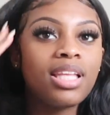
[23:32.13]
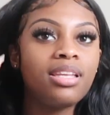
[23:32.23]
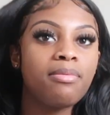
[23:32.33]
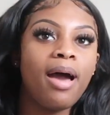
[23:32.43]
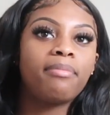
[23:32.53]

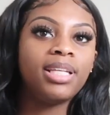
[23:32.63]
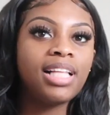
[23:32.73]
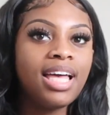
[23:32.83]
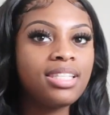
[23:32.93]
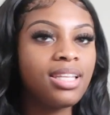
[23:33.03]
telling him how many
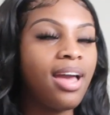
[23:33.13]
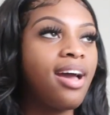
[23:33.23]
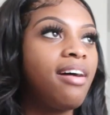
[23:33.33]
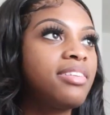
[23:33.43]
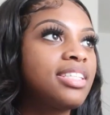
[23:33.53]
classes I
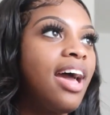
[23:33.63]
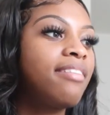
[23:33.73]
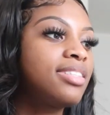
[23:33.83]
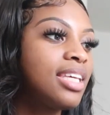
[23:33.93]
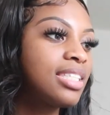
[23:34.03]
have because I
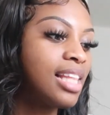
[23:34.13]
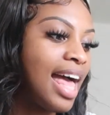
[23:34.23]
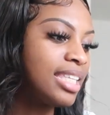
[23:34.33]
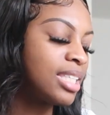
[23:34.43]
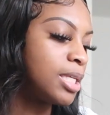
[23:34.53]
have 6
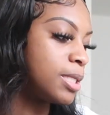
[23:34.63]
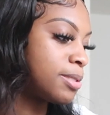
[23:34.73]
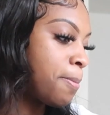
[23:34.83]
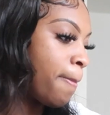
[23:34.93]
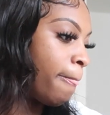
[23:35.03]
classes.
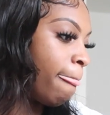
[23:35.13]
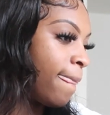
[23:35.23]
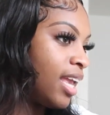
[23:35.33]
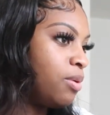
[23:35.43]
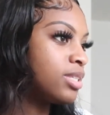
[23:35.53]

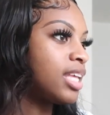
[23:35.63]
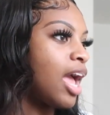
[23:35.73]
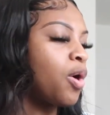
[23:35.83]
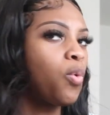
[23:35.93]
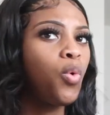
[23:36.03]
He was
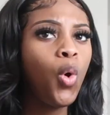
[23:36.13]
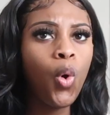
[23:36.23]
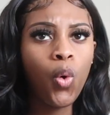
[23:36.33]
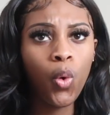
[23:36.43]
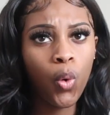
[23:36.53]
like,
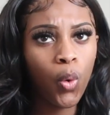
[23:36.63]
whew.